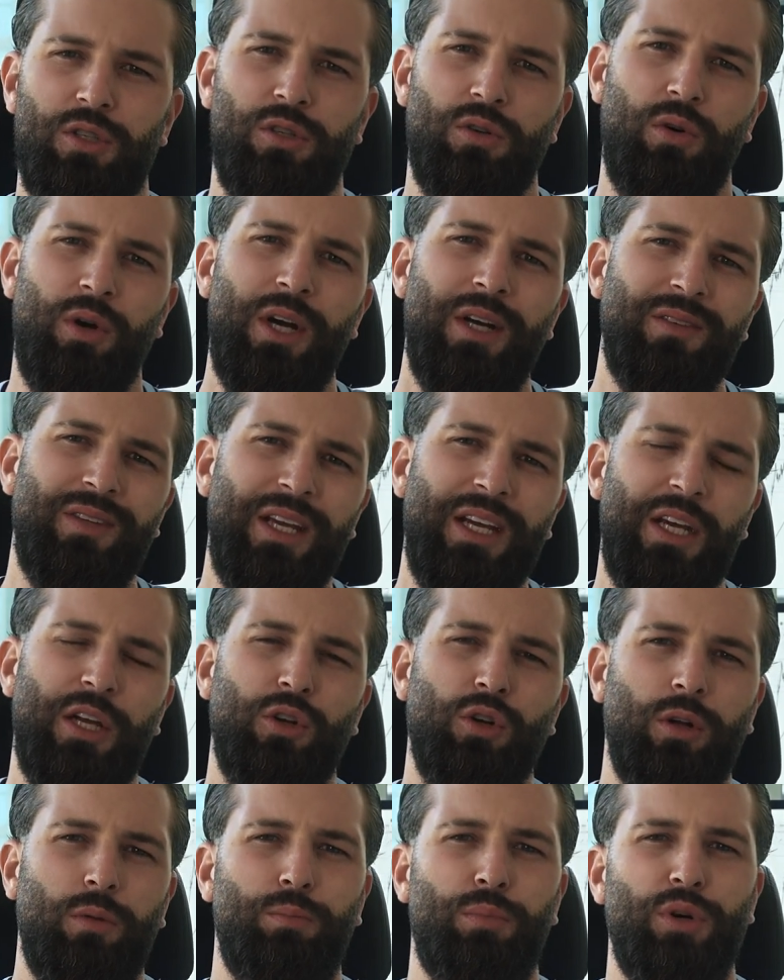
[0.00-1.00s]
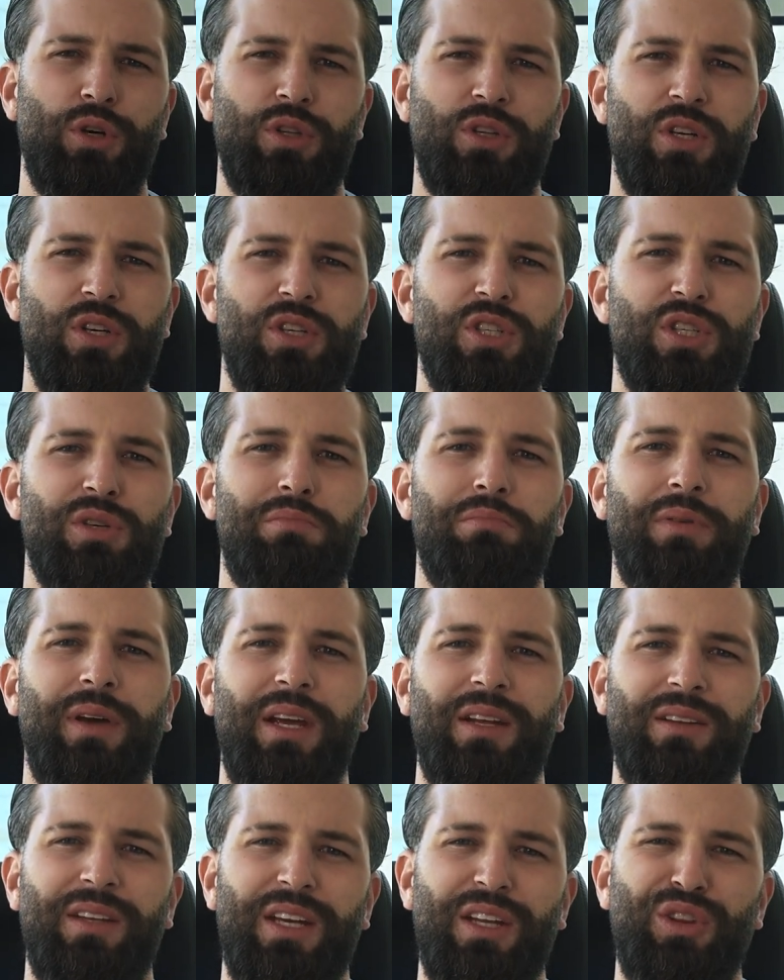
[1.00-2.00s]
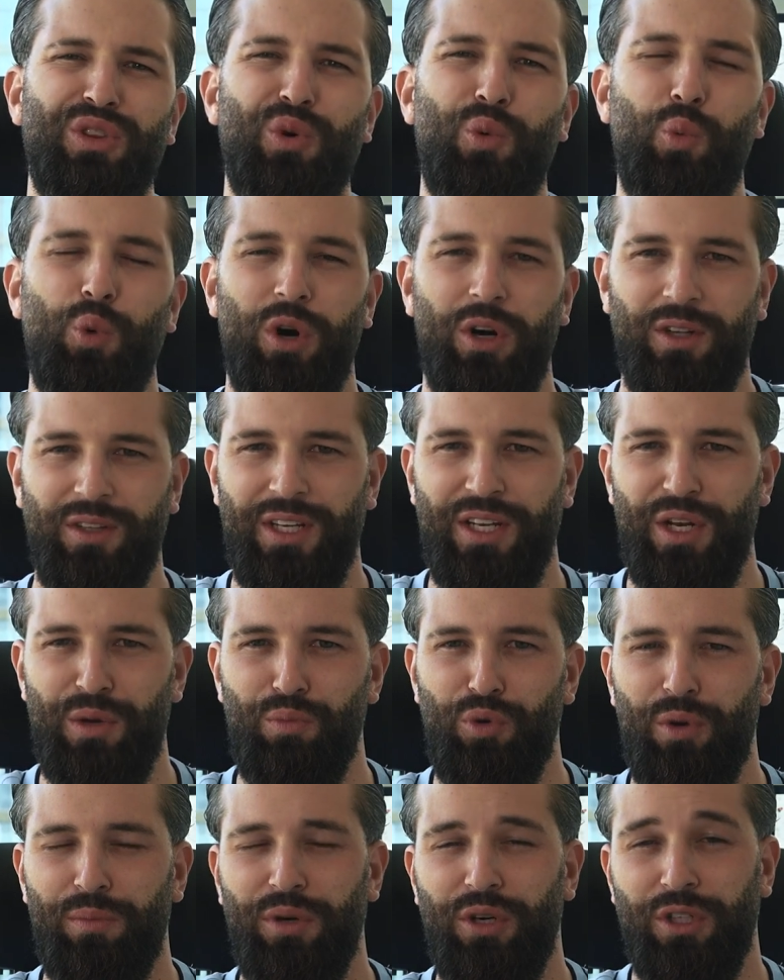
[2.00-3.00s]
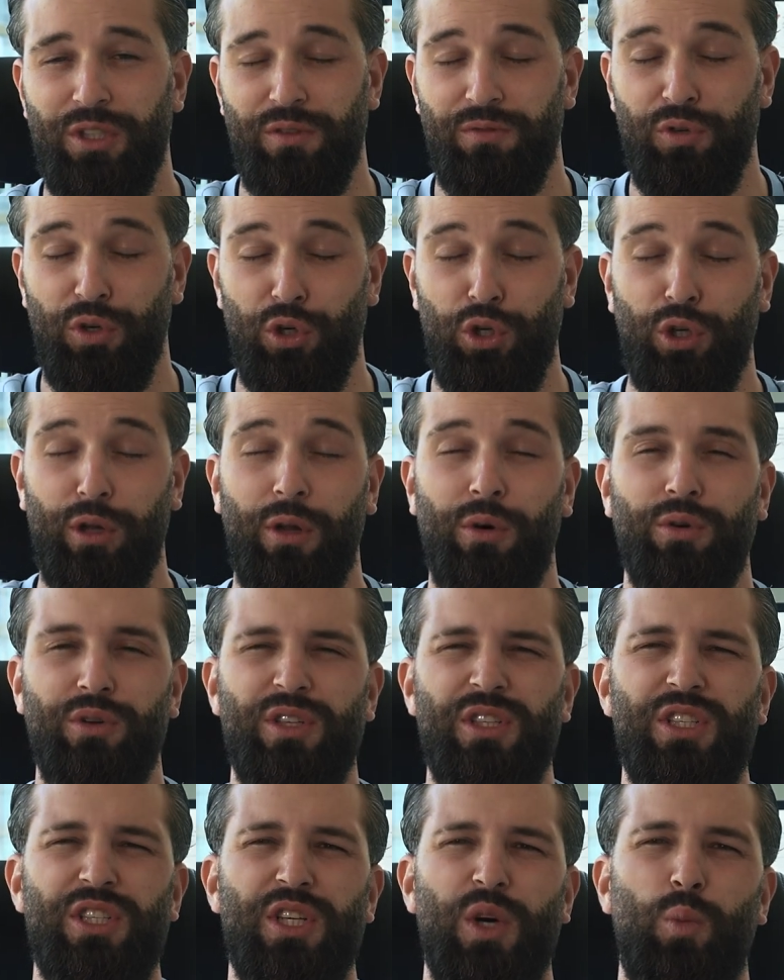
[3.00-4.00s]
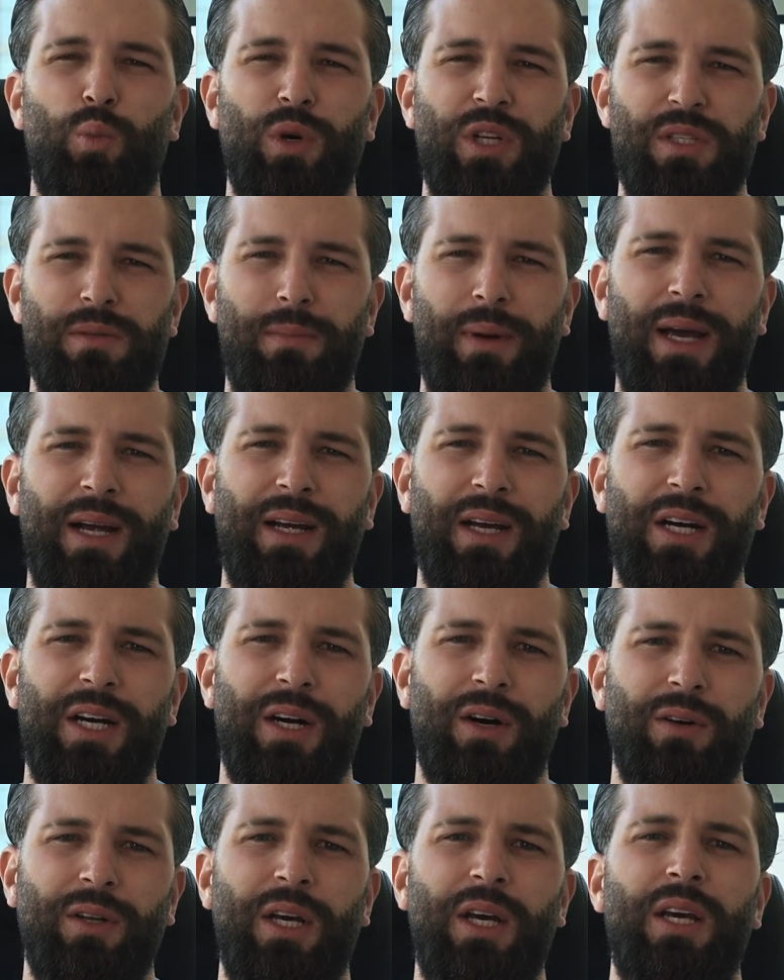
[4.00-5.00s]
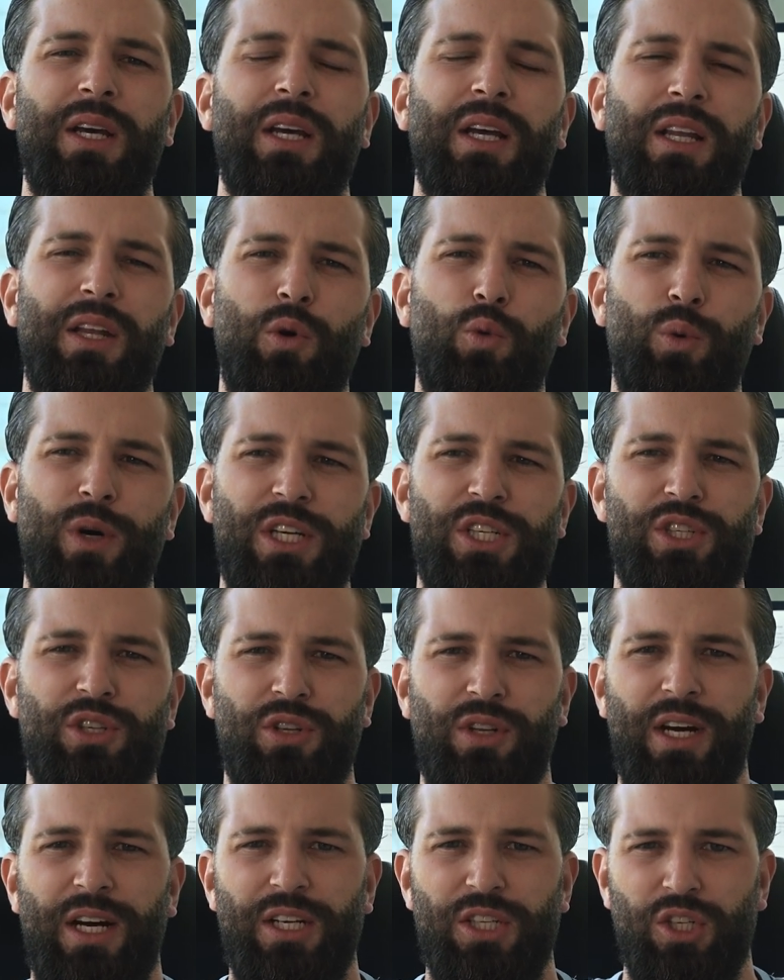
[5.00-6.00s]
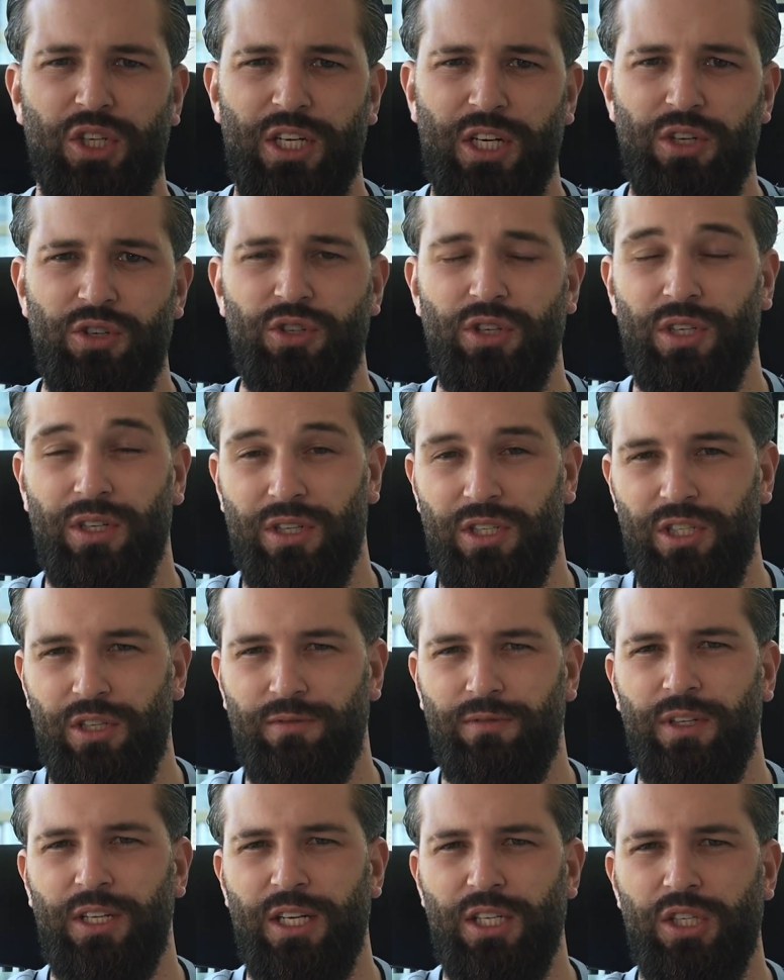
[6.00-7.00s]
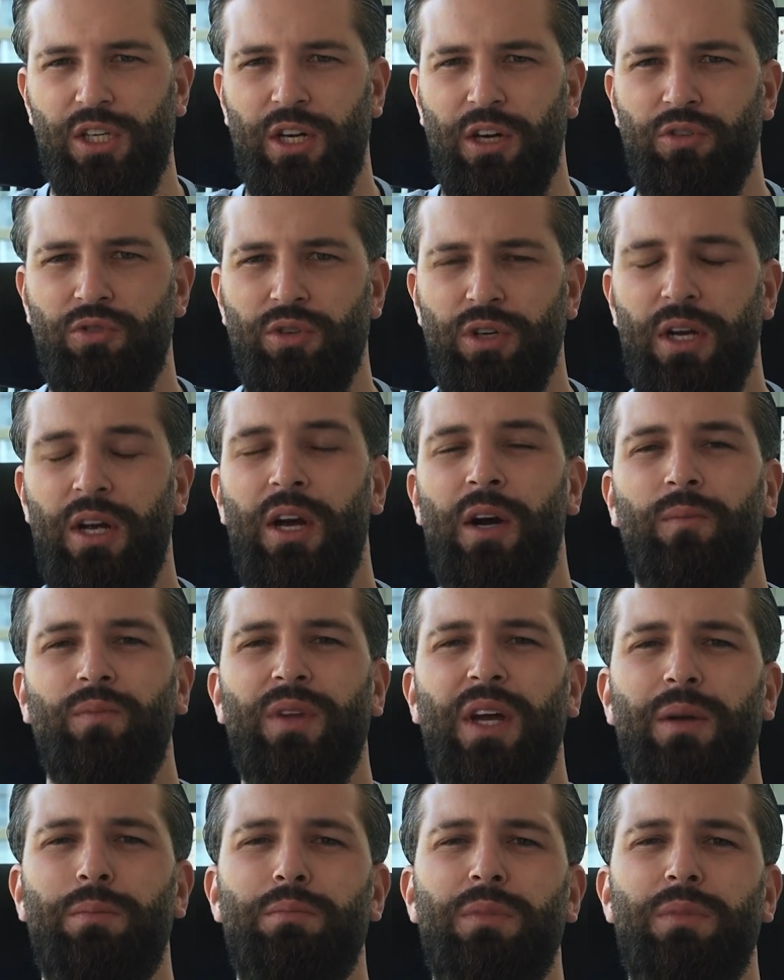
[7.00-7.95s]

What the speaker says: So they cannot participate in the world anymore, because if you close someone's bank account in a westernized country, in a civilized country, that